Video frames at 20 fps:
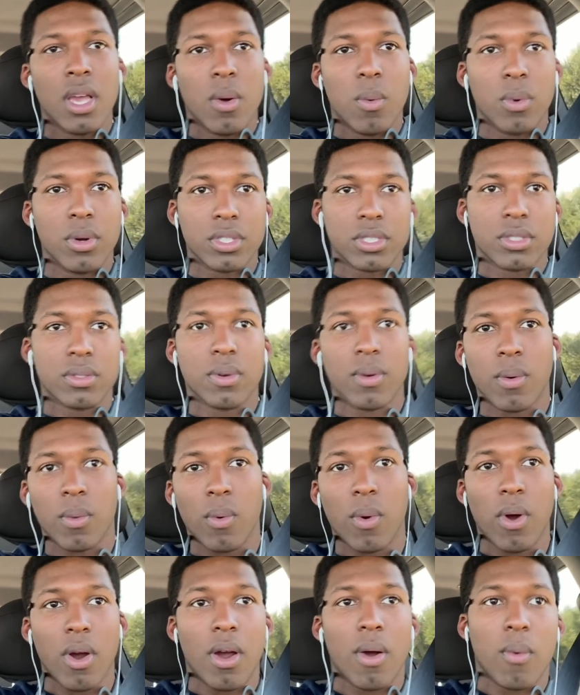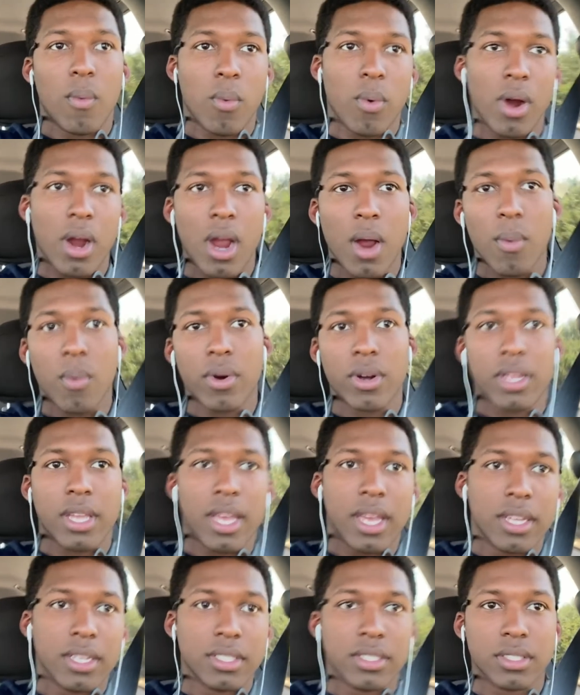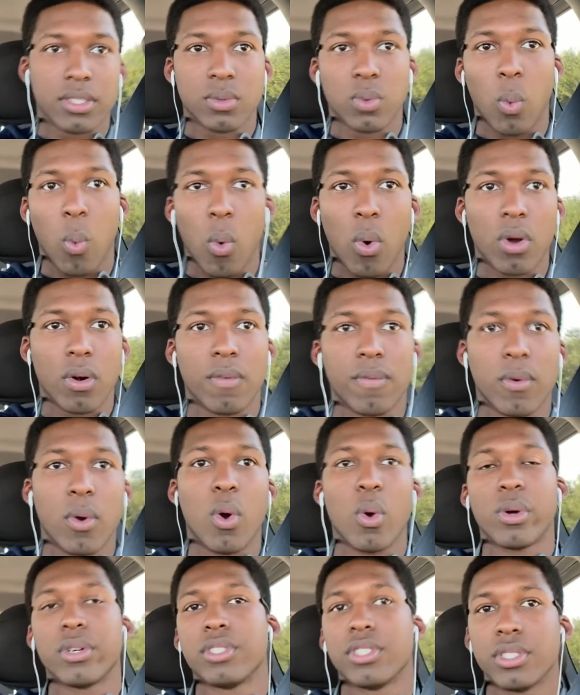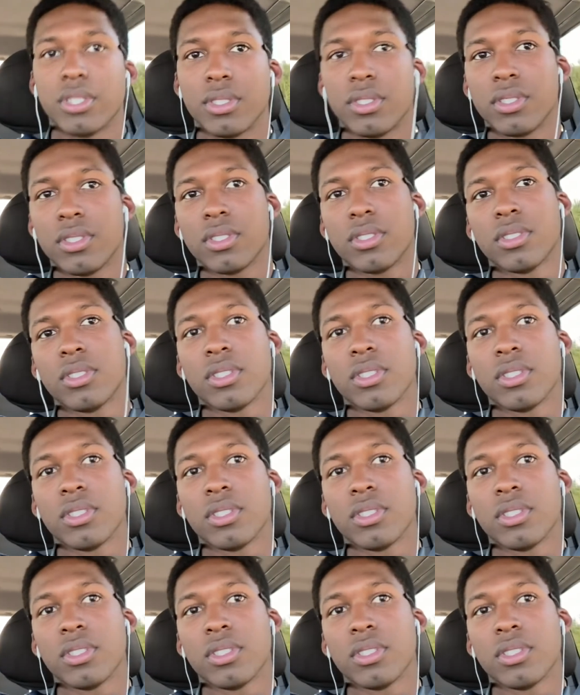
which where I work at, it's Wonderful Orchards.